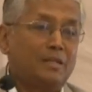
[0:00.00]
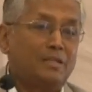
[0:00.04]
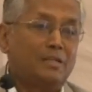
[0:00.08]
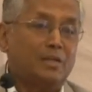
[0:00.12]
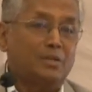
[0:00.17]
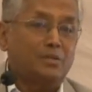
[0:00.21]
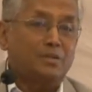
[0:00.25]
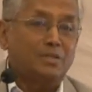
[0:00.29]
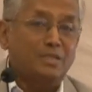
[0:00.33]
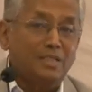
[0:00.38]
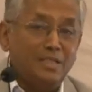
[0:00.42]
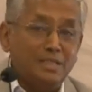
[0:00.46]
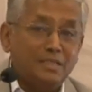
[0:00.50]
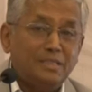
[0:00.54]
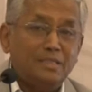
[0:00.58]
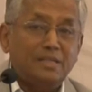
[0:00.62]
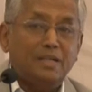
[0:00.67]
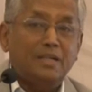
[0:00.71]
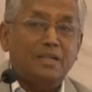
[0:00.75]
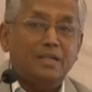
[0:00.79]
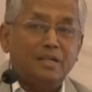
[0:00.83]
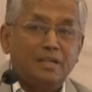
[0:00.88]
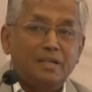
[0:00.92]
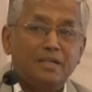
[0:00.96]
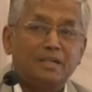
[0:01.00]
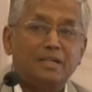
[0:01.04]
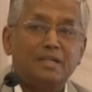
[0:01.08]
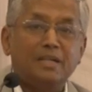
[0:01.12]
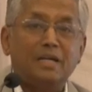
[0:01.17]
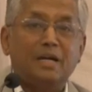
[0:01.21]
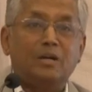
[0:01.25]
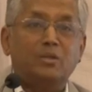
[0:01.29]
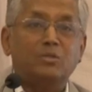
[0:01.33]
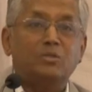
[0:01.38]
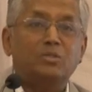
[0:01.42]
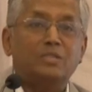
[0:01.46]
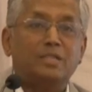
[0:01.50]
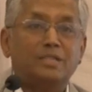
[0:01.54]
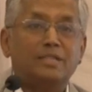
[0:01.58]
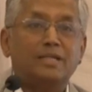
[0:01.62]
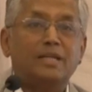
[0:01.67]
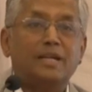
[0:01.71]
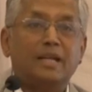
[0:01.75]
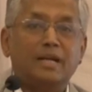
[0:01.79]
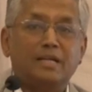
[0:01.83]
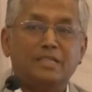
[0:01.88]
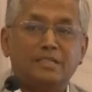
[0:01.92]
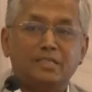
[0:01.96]
Now this learning outside the
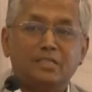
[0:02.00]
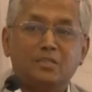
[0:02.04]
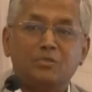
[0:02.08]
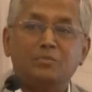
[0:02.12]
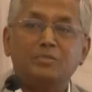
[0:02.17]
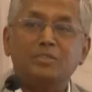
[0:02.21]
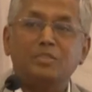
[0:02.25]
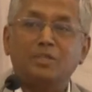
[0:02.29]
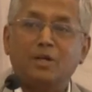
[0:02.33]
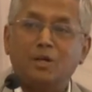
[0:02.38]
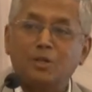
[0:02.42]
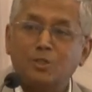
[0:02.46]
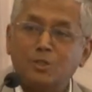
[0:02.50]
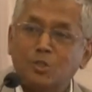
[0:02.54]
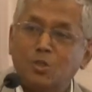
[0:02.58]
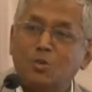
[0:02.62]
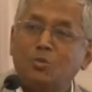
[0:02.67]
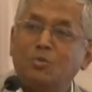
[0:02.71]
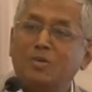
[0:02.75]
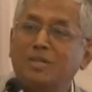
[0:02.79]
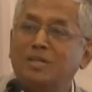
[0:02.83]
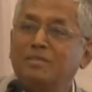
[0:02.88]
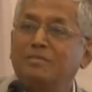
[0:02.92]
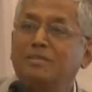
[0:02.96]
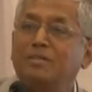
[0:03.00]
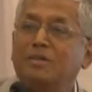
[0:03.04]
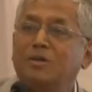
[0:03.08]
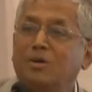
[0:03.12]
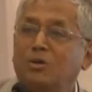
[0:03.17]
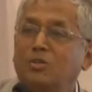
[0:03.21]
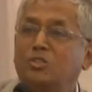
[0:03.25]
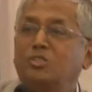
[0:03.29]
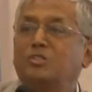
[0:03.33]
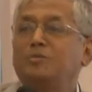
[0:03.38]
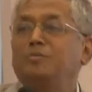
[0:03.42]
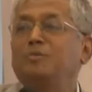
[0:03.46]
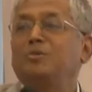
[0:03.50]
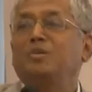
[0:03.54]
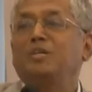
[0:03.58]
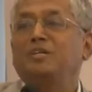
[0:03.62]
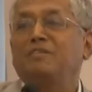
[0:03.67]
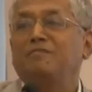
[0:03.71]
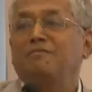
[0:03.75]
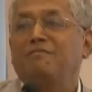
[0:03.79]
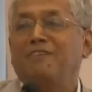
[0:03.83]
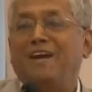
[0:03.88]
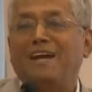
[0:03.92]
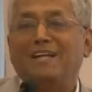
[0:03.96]
classroom is also one of the
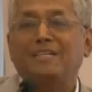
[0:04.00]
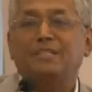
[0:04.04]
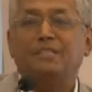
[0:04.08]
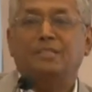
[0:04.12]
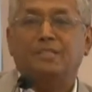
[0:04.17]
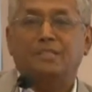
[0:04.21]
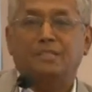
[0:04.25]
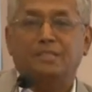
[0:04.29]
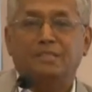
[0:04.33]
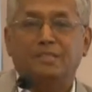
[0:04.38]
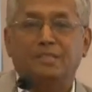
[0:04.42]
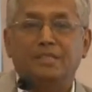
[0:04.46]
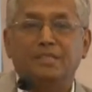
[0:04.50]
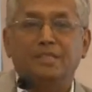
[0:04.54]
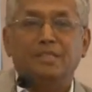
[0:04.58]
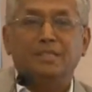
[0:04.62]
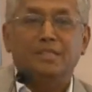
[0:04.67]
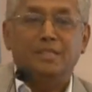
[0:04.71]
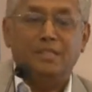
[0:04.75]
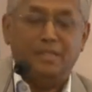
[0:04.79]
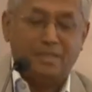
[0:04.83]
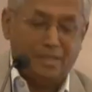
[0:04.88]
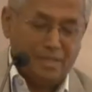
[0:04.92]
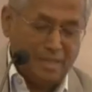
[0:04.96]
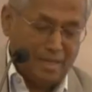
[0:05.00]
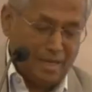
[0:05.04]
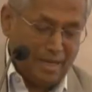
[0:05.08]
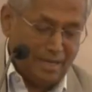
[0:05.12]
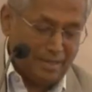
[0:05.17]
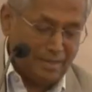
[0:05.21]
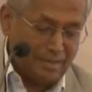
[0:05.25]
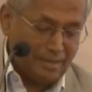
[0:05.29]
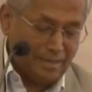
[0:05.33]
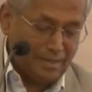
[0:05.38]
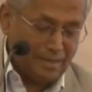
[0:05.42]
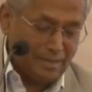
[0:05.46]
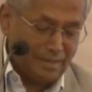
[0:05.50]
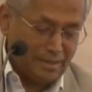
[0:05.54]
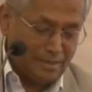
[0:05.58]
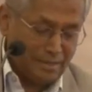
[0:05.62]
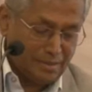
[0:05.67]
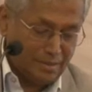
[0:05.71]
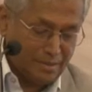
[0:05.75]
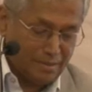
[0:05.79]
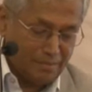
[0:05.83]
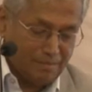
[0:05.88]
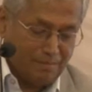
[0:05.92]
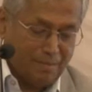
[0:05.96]
contributing factors in the
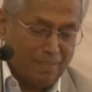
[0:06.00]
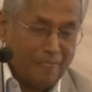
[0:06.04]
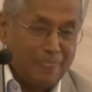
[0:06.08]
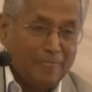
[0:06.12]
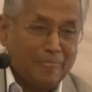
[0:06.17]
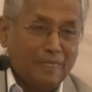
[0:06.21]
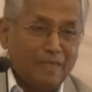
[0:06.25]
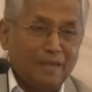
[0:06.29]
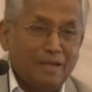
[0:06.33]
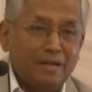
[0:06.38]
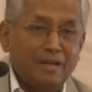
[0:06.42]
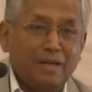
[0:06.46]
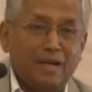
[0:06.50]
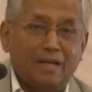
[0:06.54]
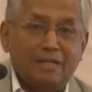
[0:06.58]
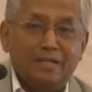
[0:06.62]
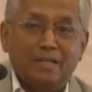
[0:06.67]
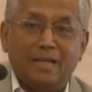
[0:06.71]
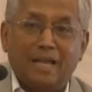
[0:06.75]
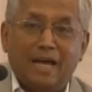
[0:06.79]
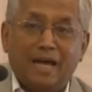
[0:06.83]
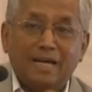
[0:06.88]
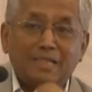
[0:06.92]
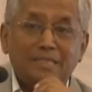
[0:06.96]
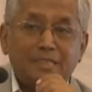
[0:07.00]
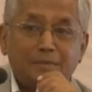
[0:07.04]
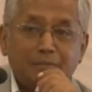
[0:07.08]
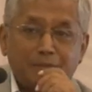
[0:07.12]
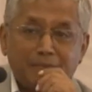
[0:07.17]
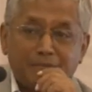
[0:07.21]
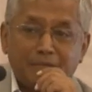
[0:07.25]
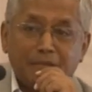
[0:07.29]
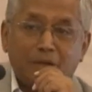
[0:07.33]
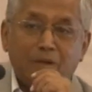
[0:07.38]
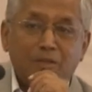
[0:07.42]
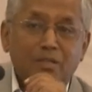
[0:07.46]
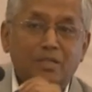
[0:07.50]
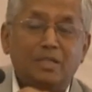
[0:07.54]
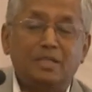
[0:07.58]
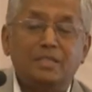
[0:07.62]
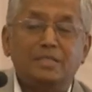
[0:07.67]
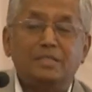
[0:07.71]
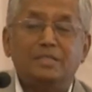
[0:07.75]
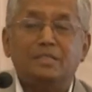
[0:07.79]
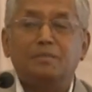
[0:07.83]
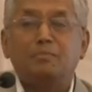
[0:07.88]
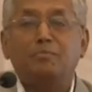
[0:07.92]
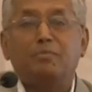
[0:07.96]
IITs. And the last but not the
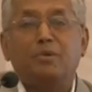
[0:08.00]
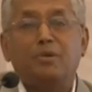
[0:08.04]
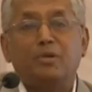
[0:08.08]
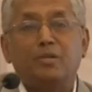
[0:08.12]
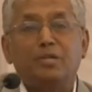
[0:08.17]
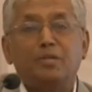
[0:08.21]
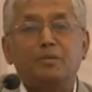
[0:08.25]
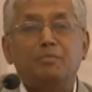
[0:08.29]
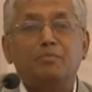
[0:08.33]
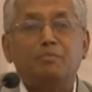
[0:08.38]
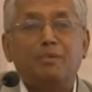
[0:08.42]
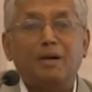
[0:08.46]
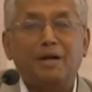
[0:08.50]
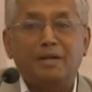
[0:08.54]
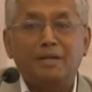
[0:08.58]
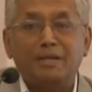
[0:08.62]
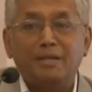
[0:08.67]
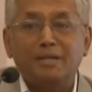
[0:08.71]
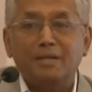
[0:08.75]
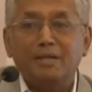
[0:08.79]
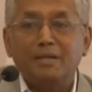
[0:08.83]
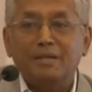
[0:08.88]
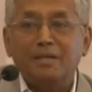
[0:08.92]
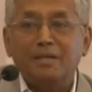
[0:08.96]
least important part